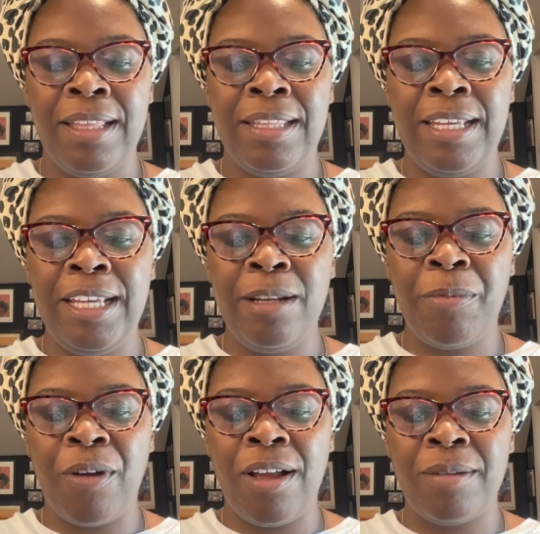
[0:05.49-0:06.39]
The
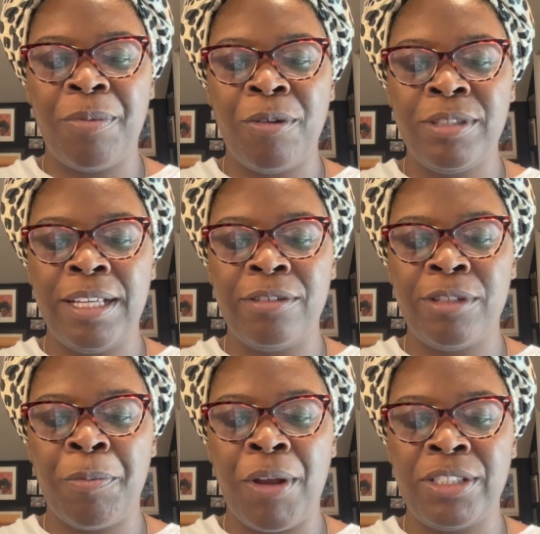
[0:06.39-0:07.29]
Edinburgh Postnatal
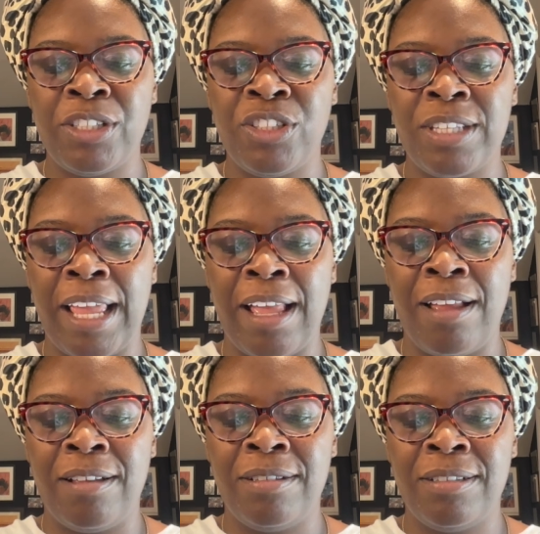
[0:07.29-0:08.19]
Depression
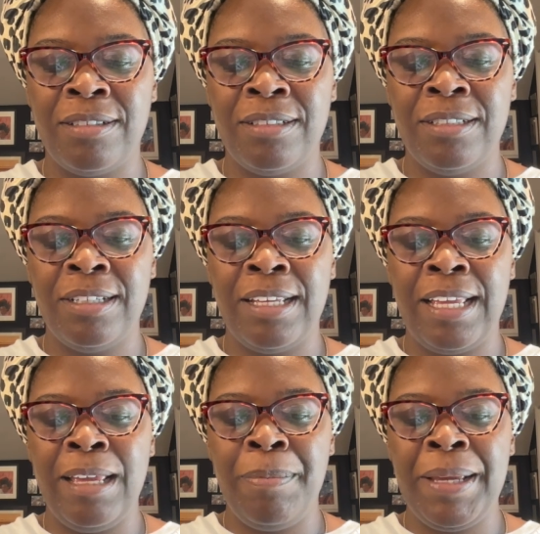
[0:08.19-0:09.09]
Scale,
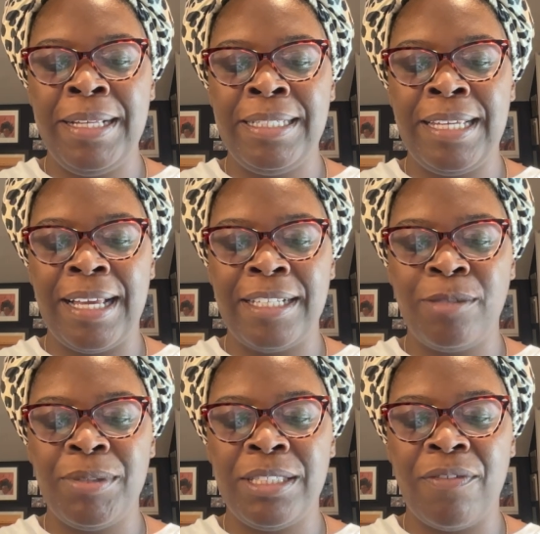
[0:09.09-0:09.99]

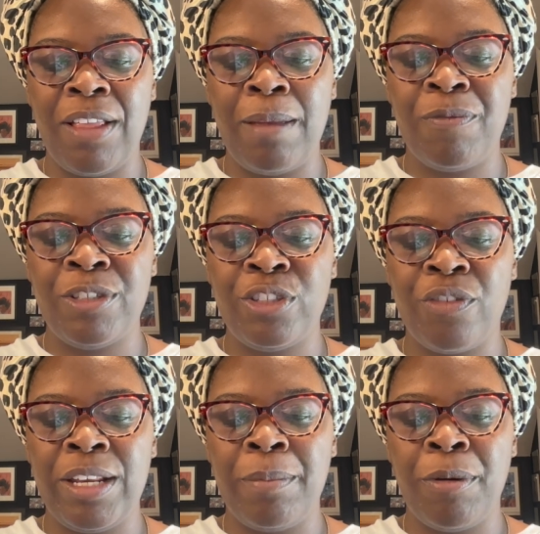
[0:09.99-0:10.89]
EPDS, was developed for
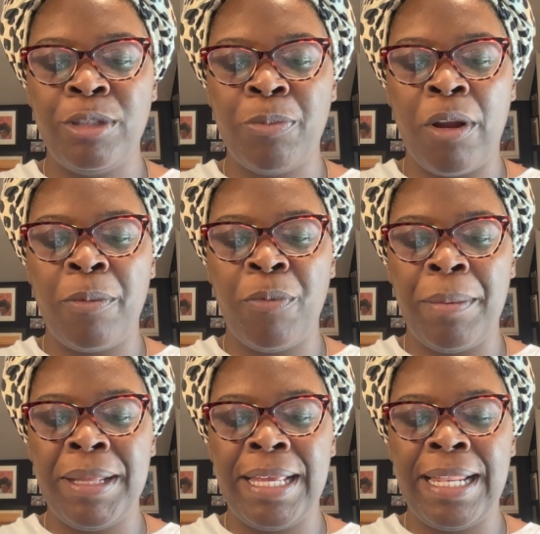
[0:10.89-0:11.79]
screening postpartum
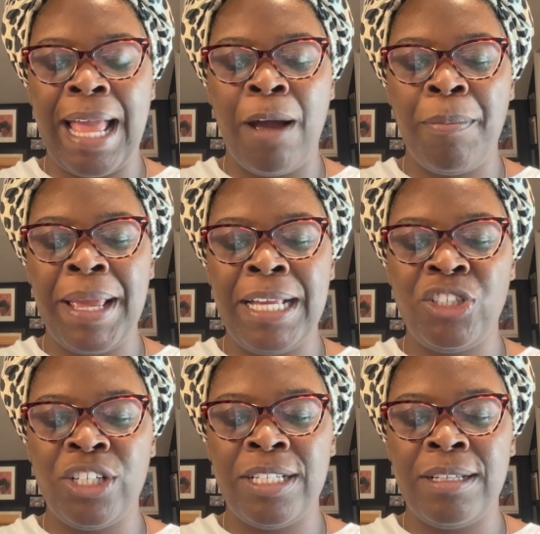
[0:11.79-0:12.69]
women in
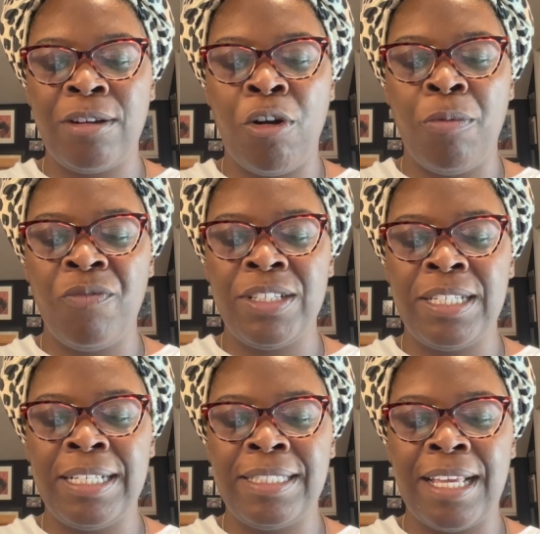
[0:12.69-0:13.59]
outpatient home
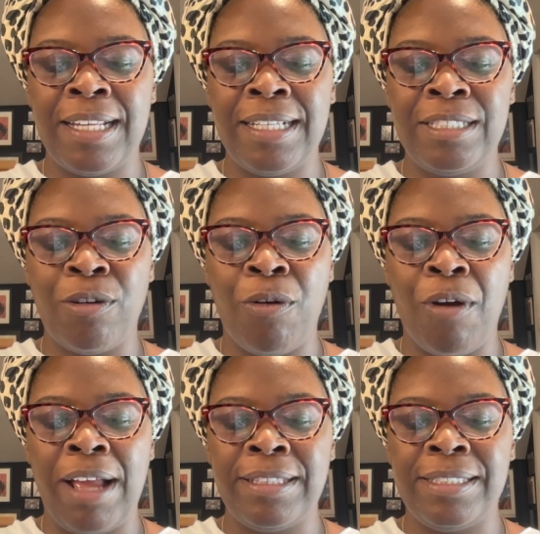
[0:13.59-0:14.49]
visiting settings or
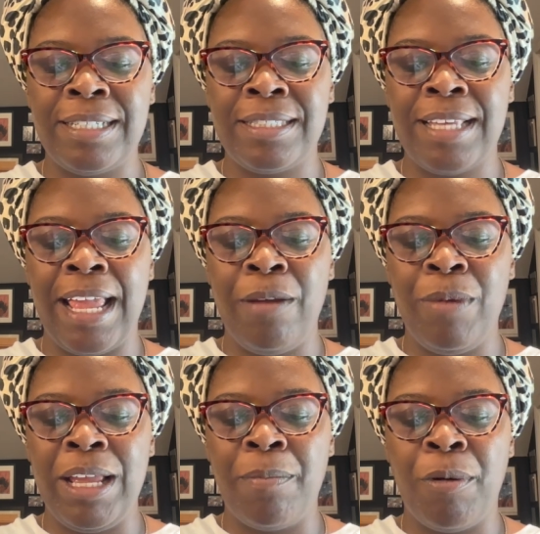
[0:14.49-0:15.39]
at the 6 to 8
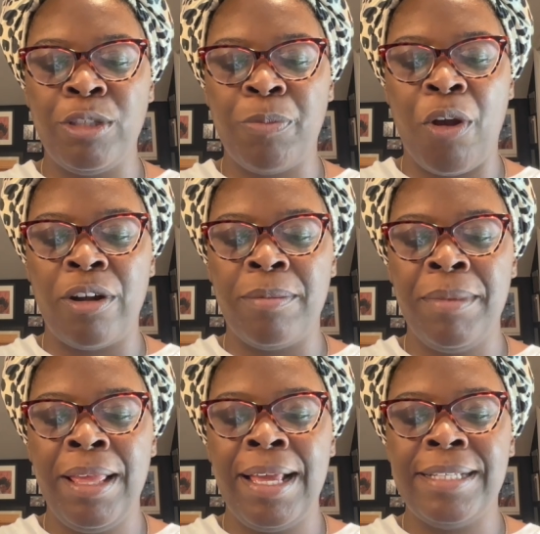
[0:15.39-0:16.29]
week postpartum
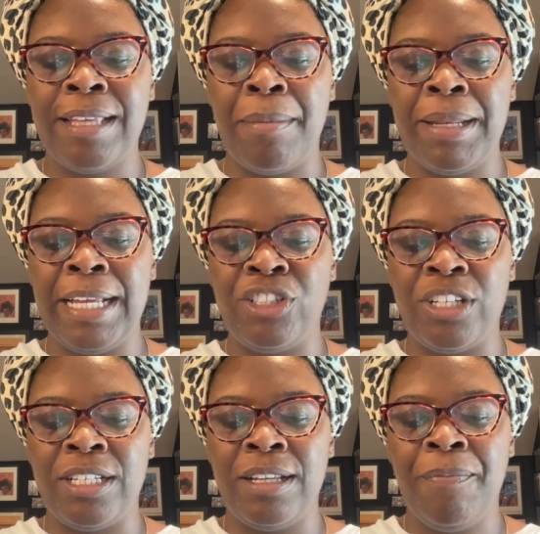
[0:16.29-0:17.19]

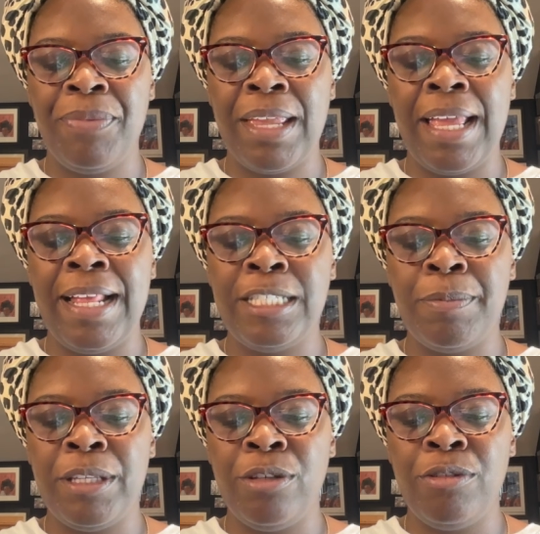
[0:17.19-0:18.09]
examination. It has
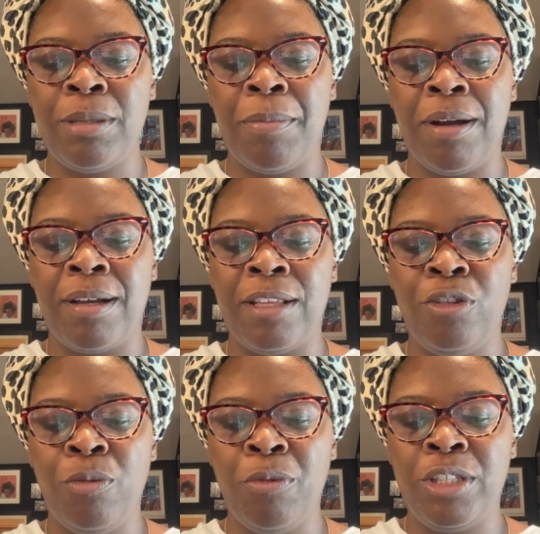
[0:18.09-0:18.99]
been used among
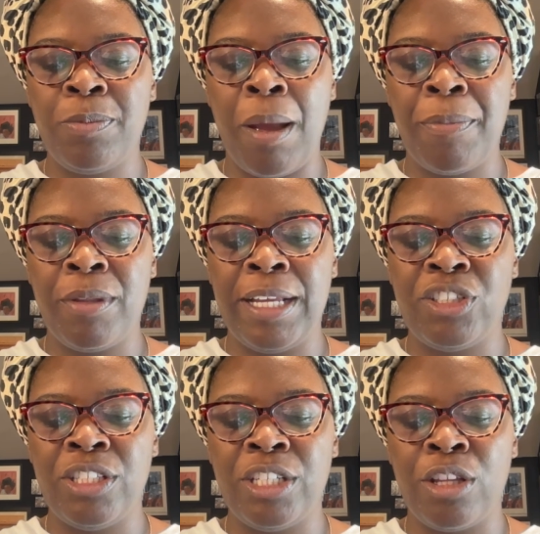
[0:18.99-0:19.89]
numerous
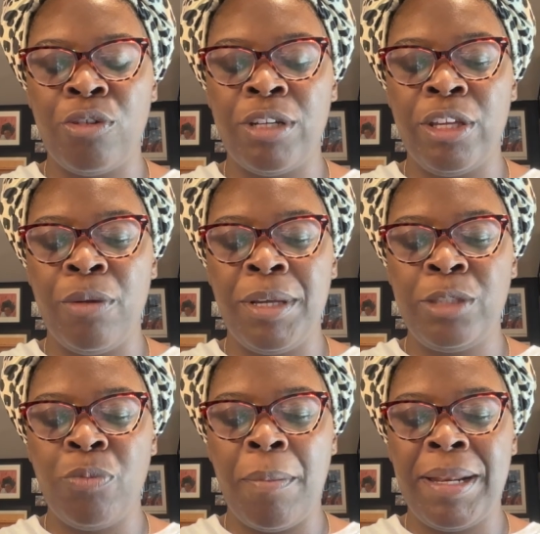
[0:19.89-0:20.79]
populations, including
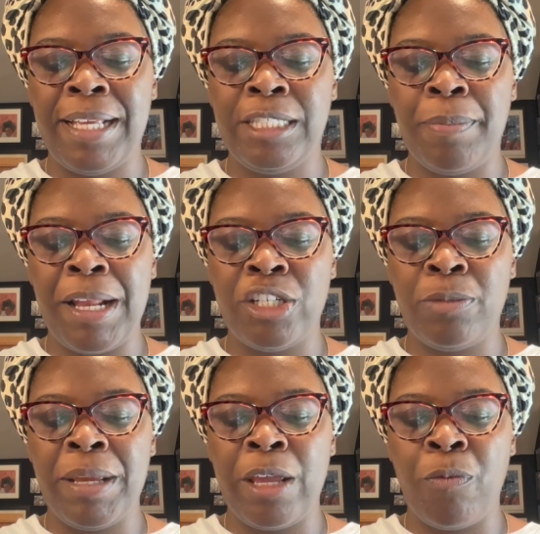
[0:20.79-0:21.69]
U.S. women and Spanish
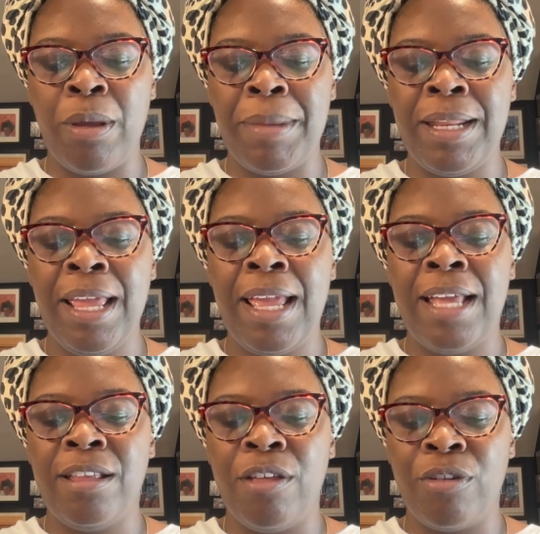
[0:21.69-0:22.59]
speaking women
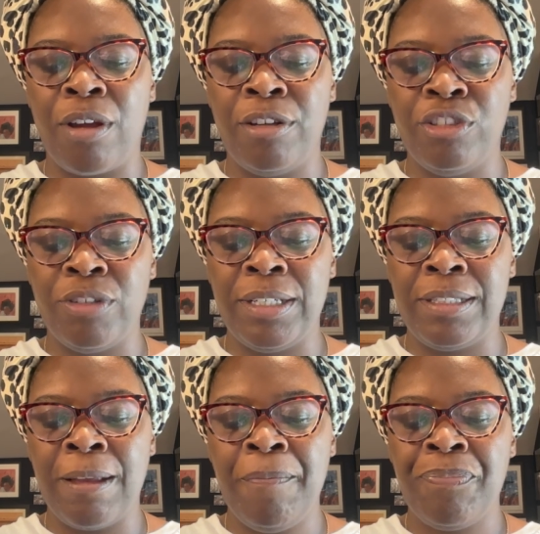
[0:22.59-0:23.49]
in other
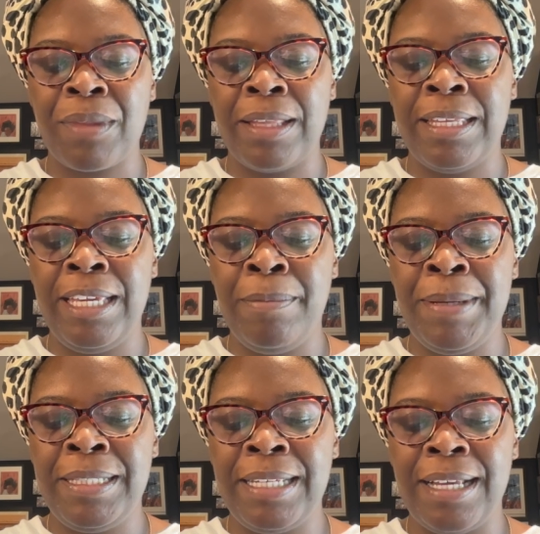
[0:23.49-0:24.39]
countries. The
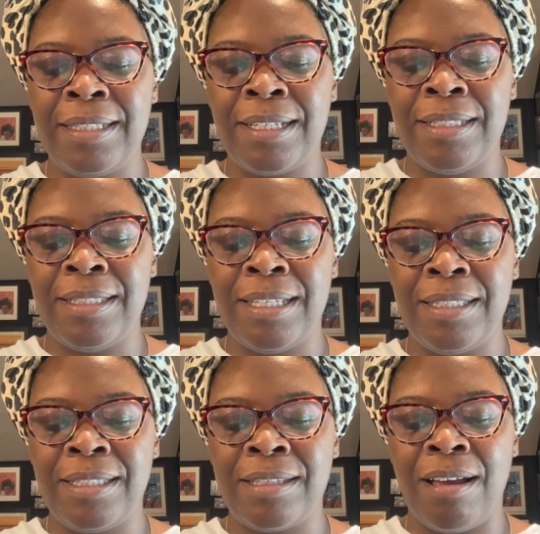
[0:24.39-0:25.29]
EPDS
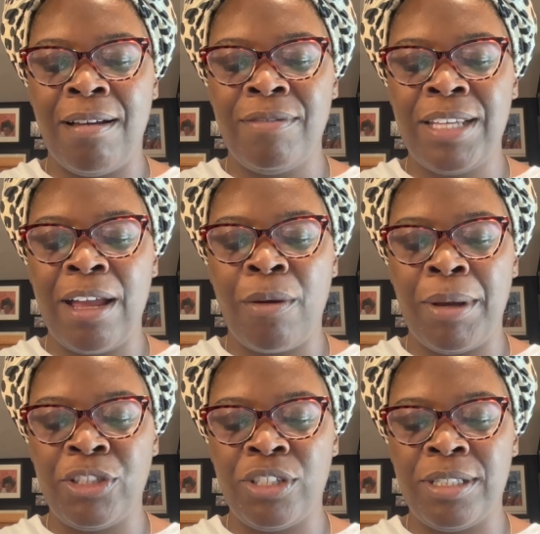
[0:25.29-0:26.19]
consists of 10
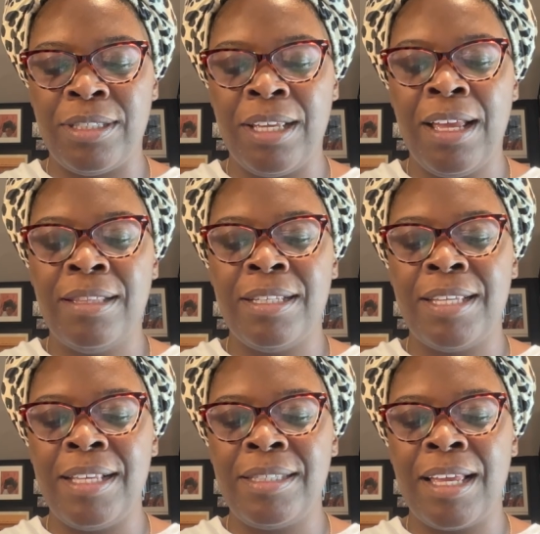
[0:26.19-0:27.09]
questions. The
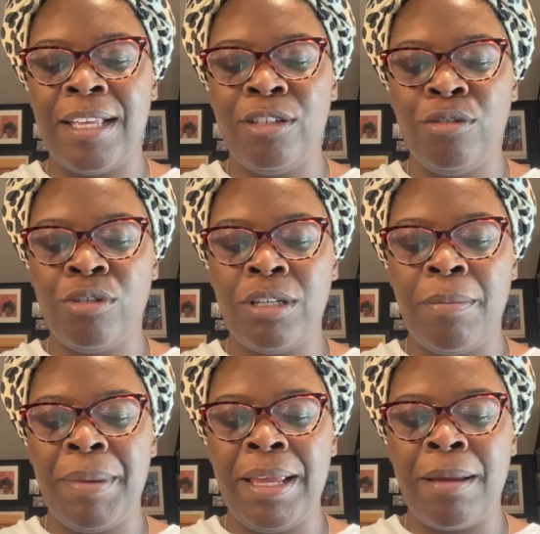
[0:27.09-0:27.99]
test can usually
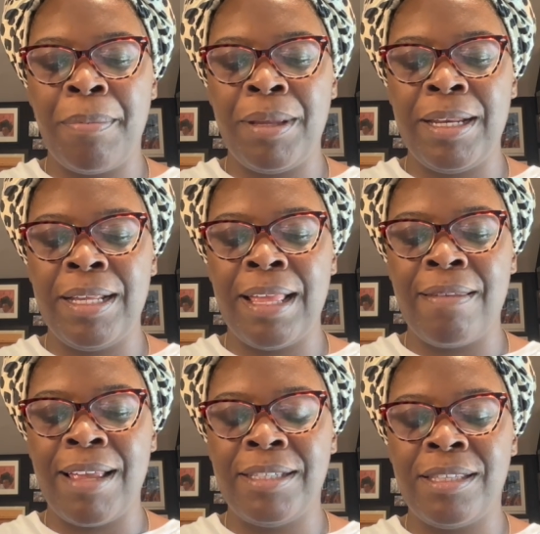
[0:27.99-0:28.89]
be completed
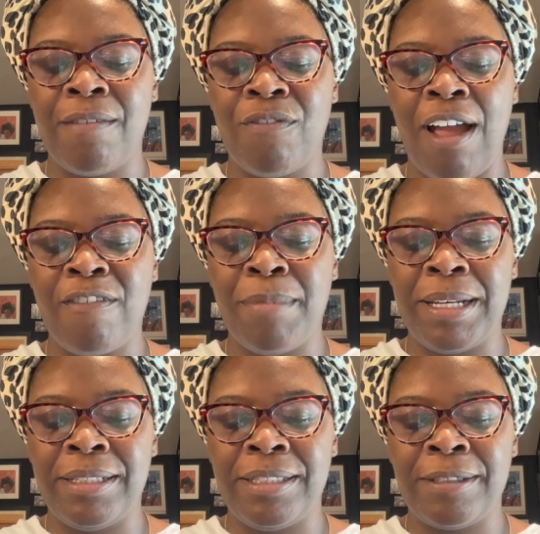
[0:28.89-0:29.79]
in less than 5
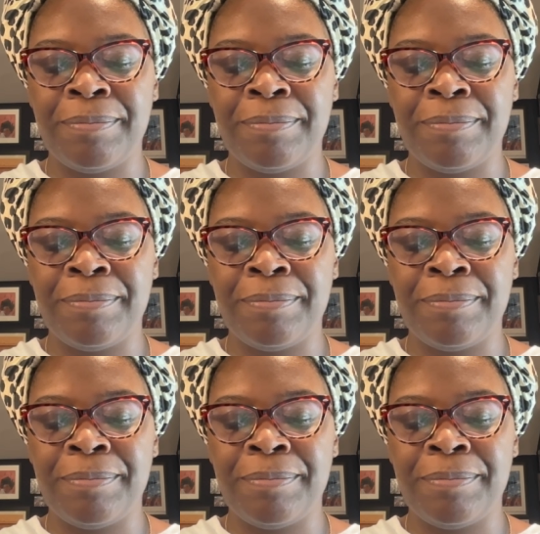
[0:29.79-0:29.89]
minutes.